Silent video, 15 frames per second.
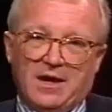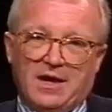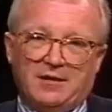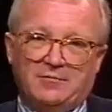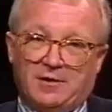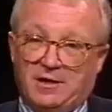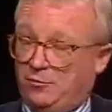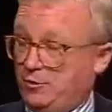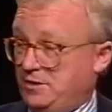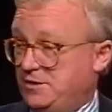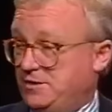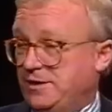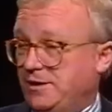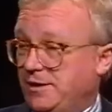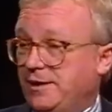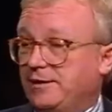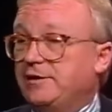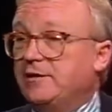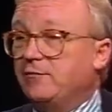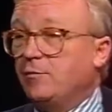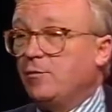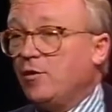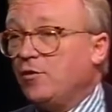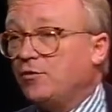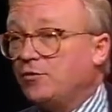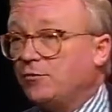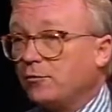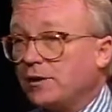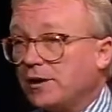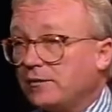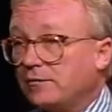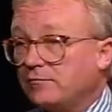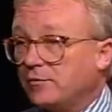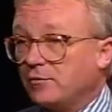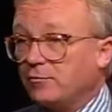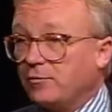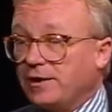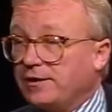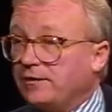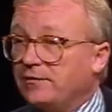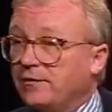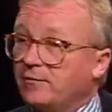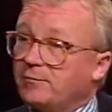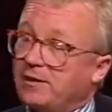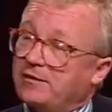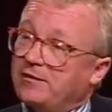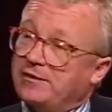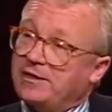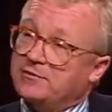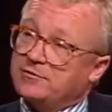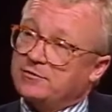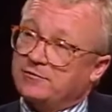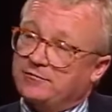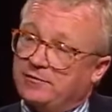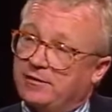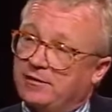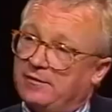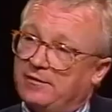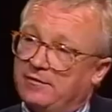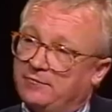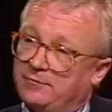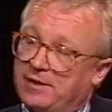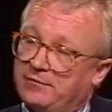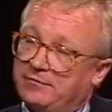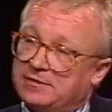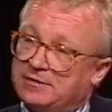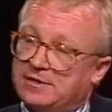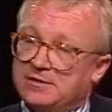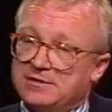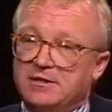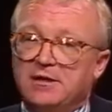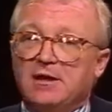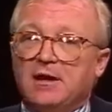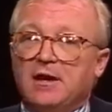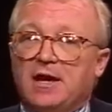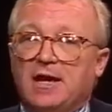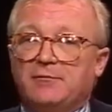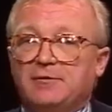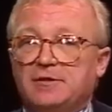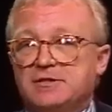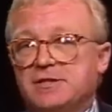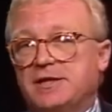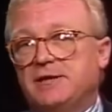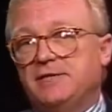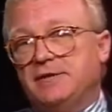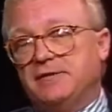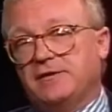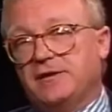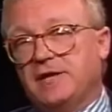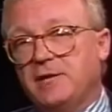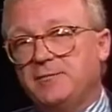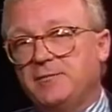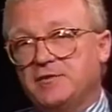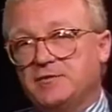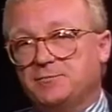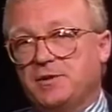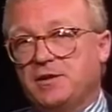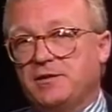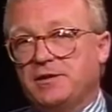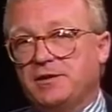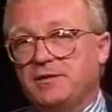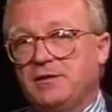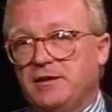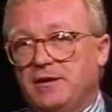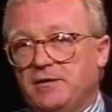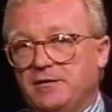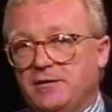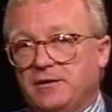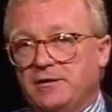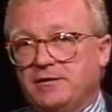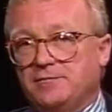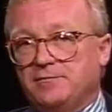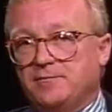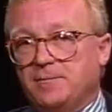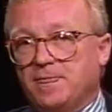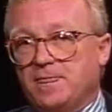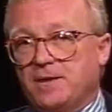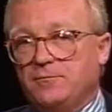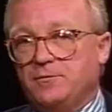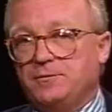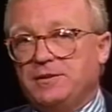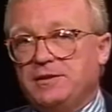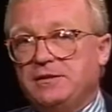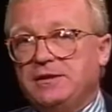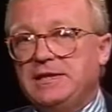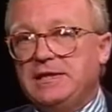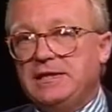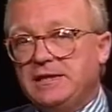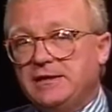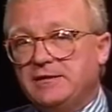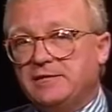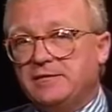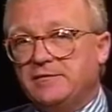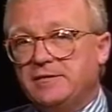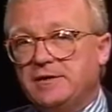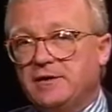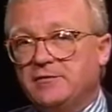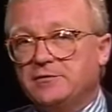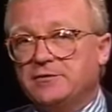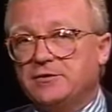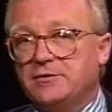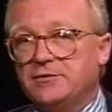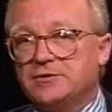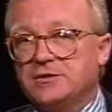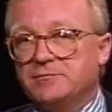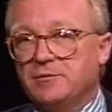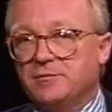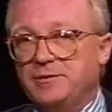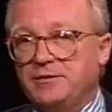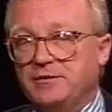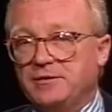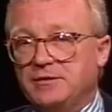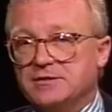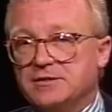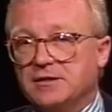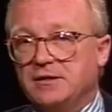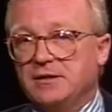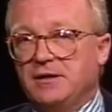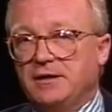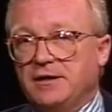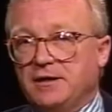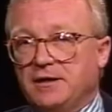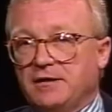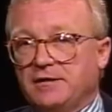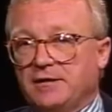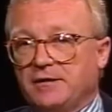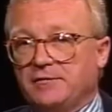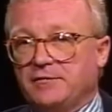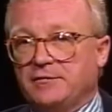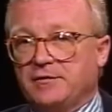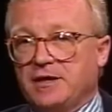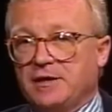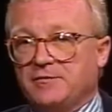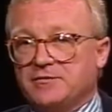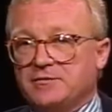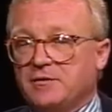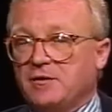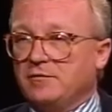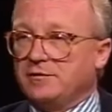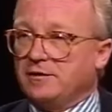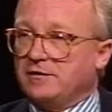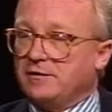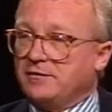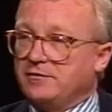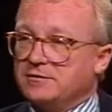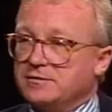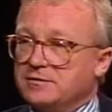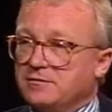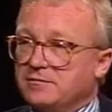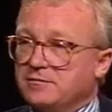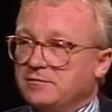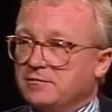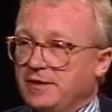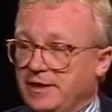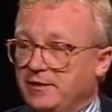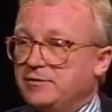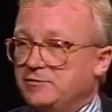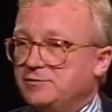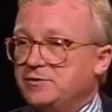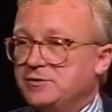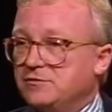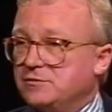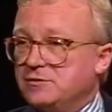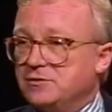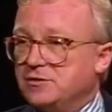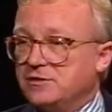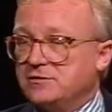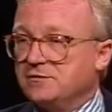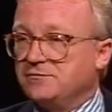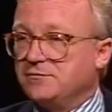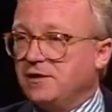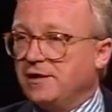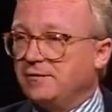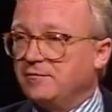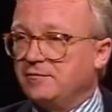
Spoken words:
I would say I'd give them all three. They're right in there by the nature of politics. I would say that the Communist Party would be leading the other two simply because under the time of Stalin and others, language was used to justify,